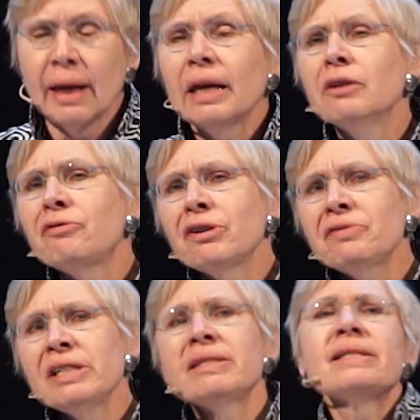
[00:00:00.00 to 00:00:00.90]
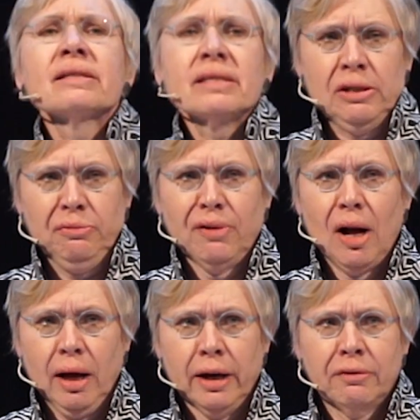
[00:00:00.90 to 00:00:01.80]
In
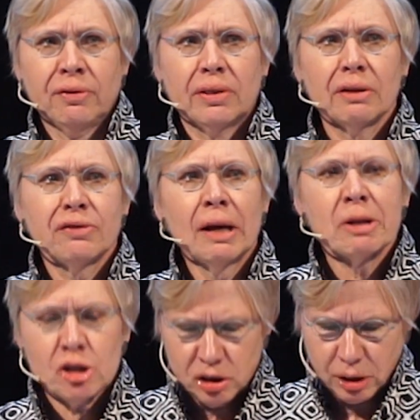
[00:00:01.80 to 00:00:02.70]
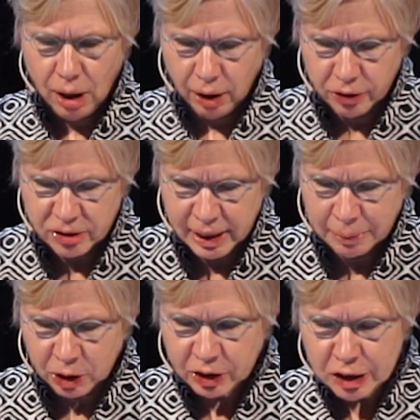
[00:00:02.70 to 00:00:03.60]
1565, the Flemish scholar
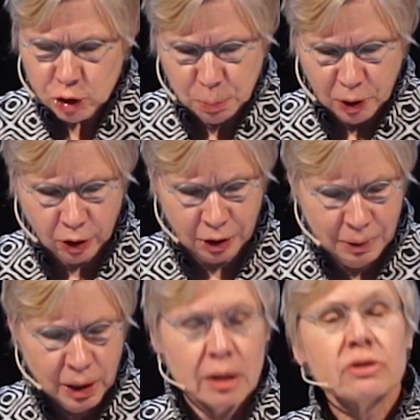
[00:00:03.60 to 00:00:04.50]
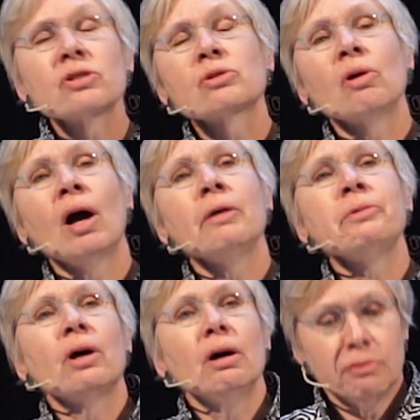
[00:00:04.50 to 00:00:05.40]
Samuel Kiesberg
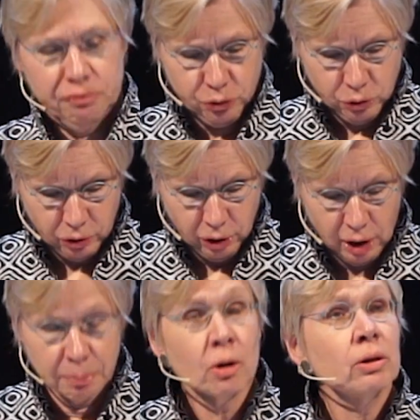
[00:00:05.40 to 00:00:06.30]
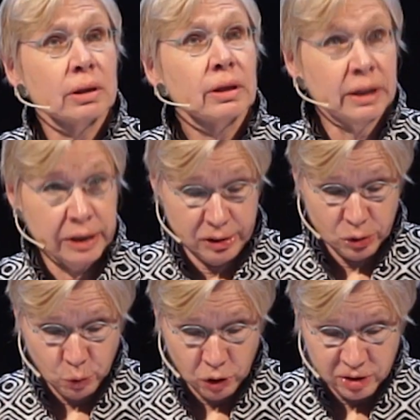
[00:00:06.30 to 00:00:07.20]
described a Wunderkammer, in
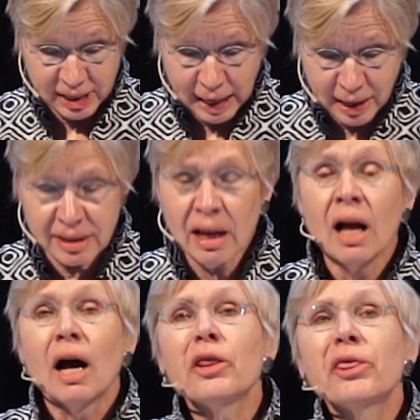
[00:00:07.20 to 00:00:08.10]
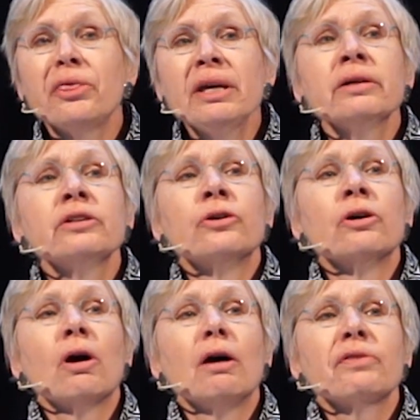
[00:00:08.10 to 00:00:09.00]
his words, as a
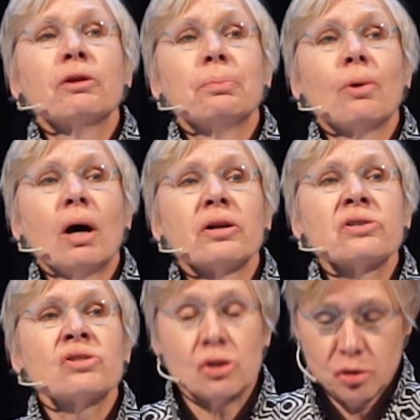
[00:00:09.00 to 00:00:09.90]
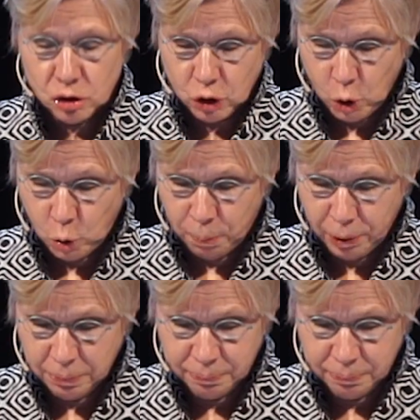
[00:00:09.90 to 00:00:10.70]
theater of the broadest scope,